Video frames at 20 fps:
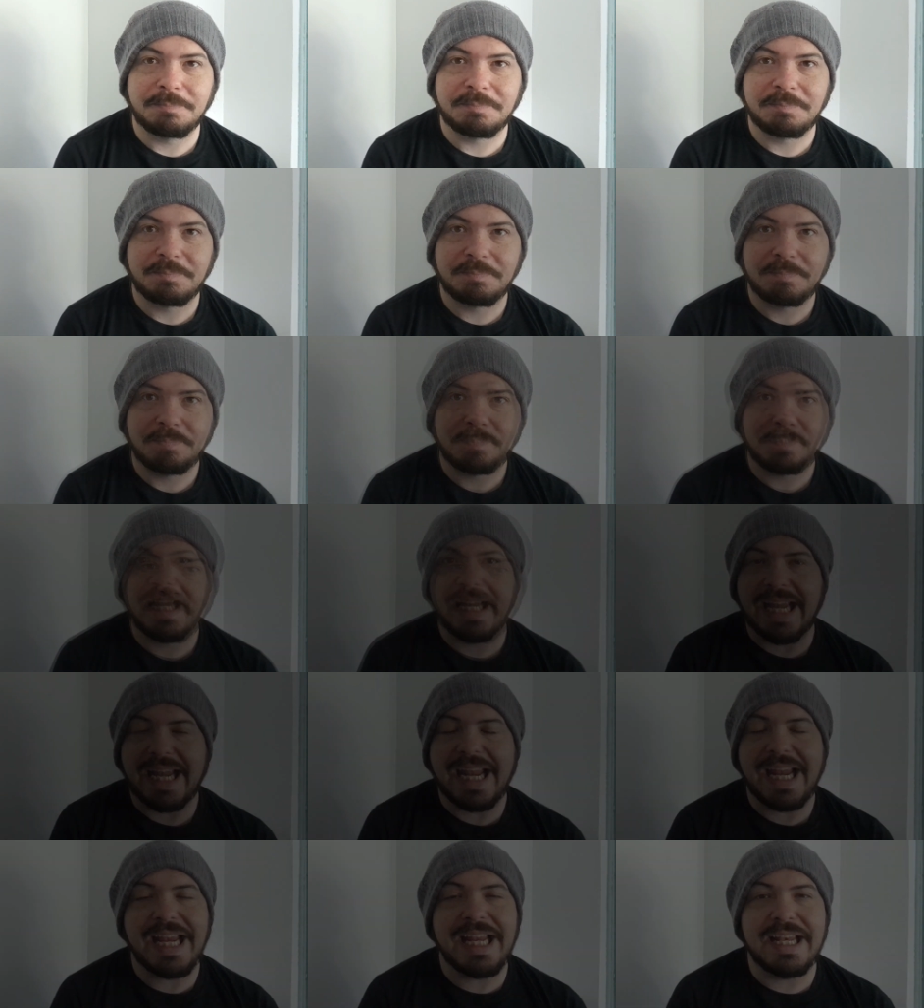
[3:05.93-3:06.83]

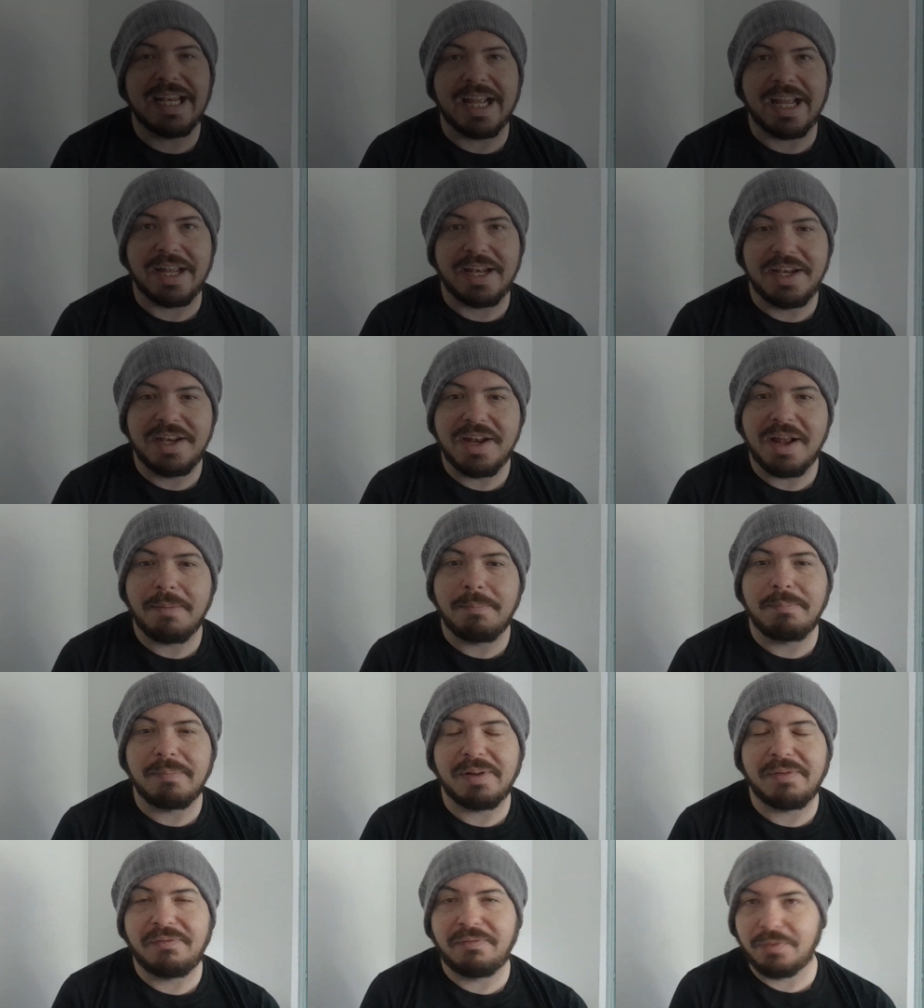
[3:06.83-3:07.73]
Okay, in at
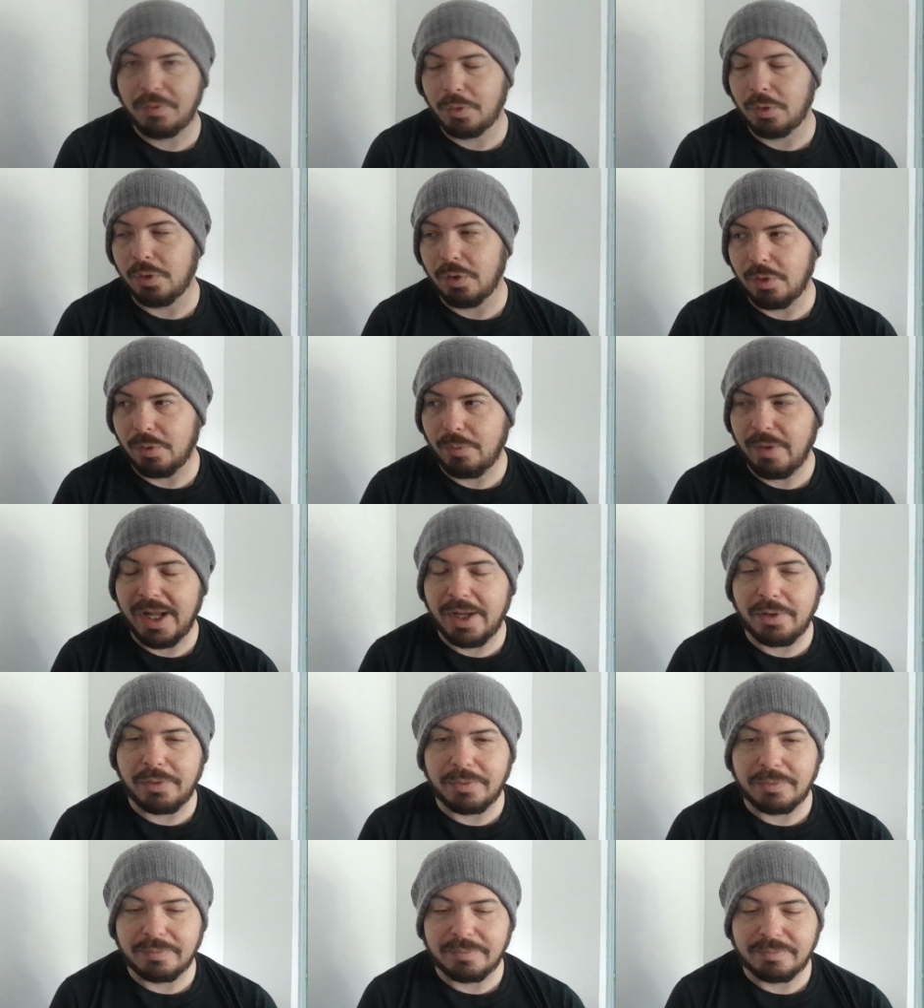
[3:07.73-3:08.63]
number 4.
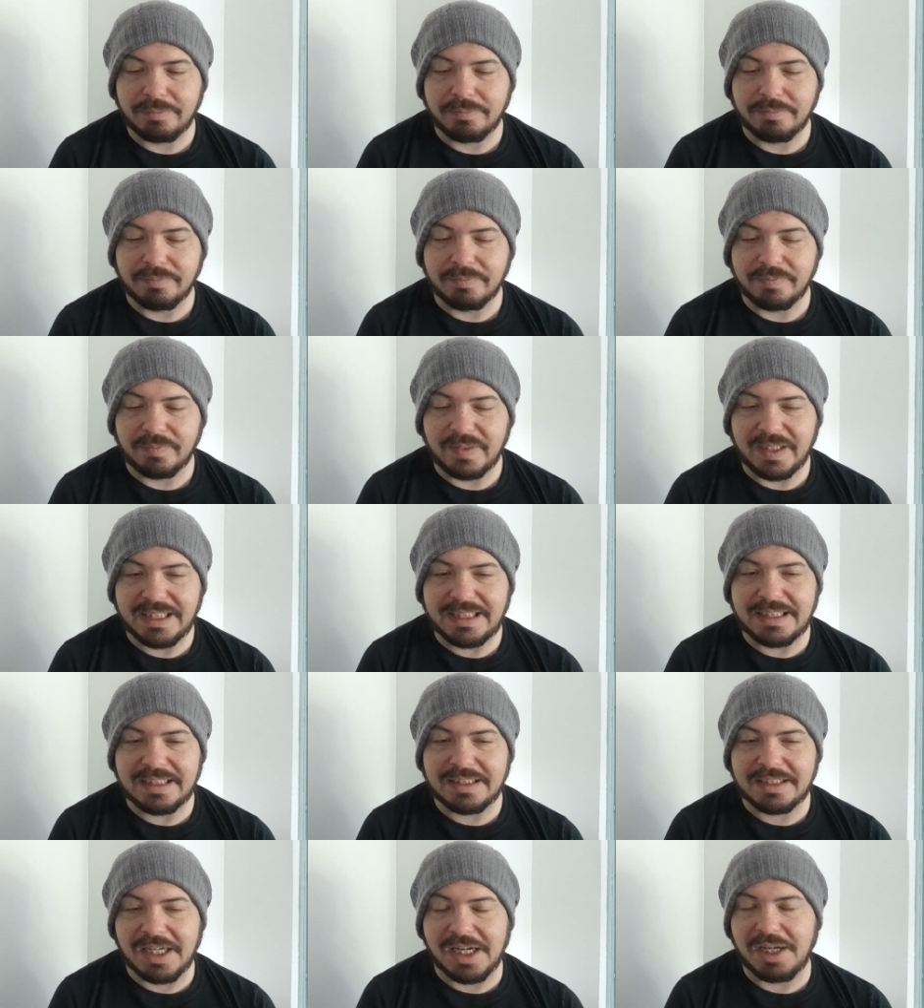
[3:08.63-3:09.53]
Well,
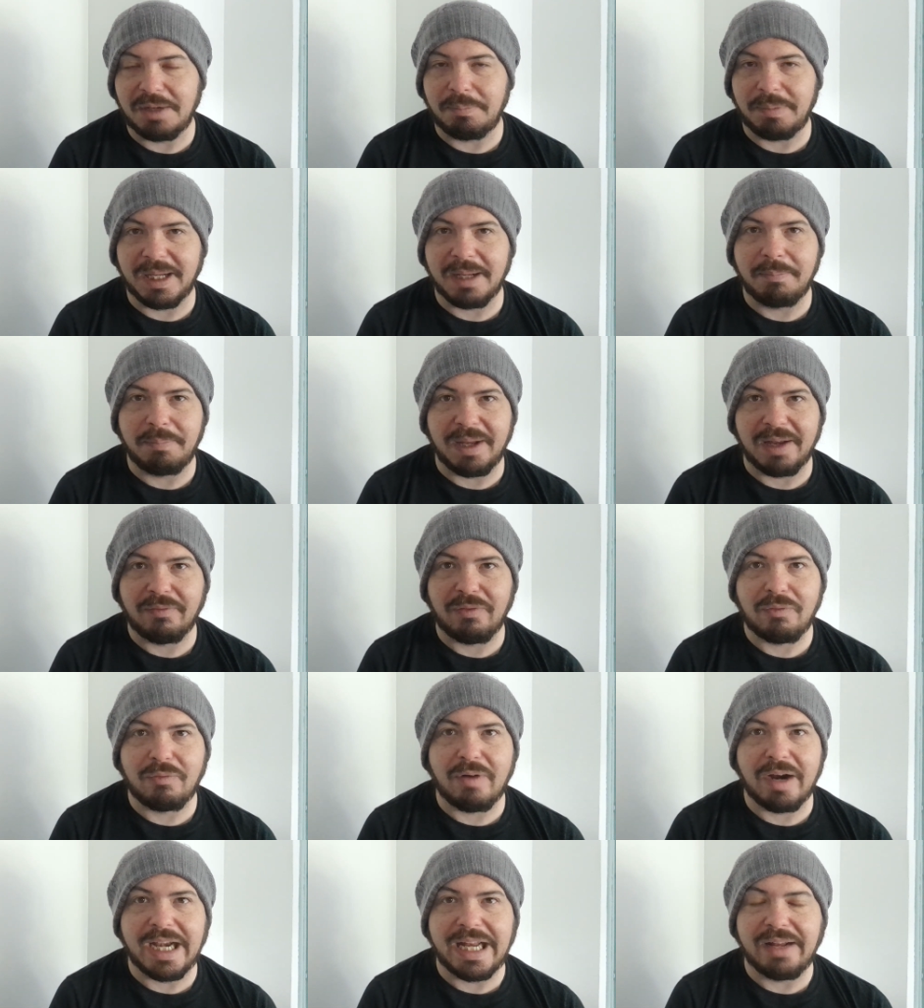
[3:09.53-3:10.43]
this is going to be a bit of a
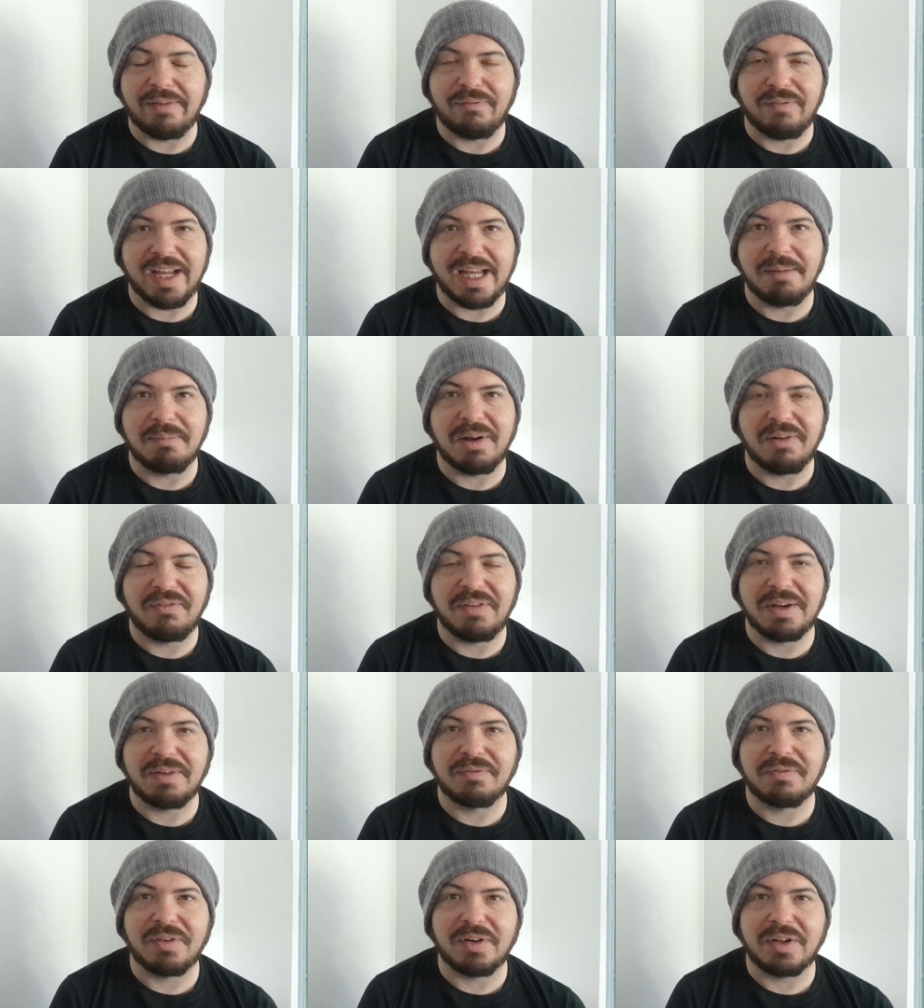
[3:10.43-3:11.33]
running theme, I
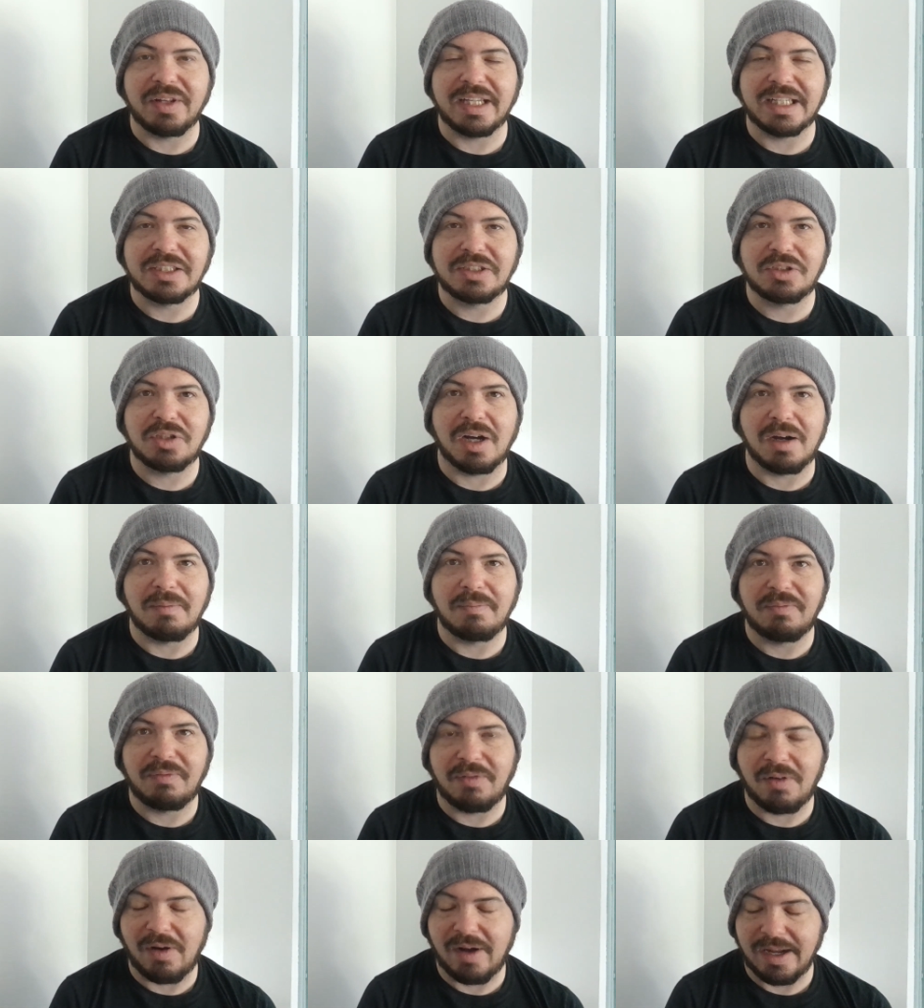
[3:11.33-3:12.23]
think, through this top
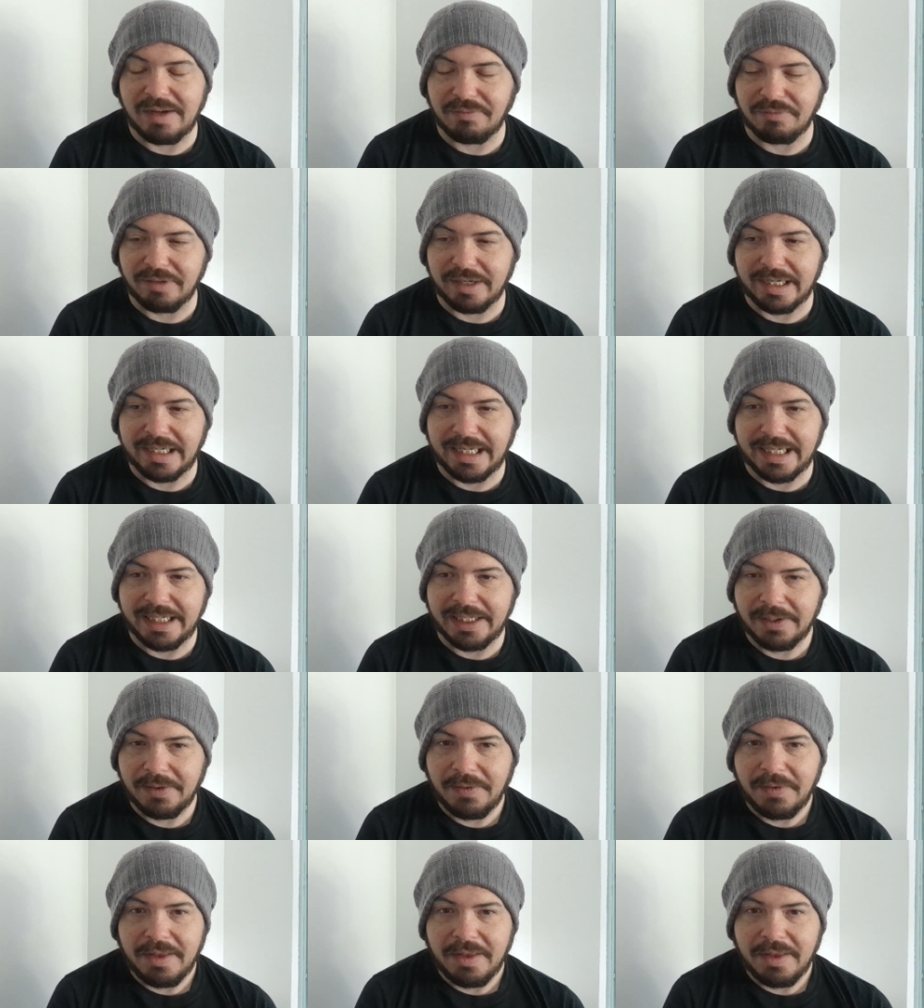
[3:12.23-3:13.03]
5, really.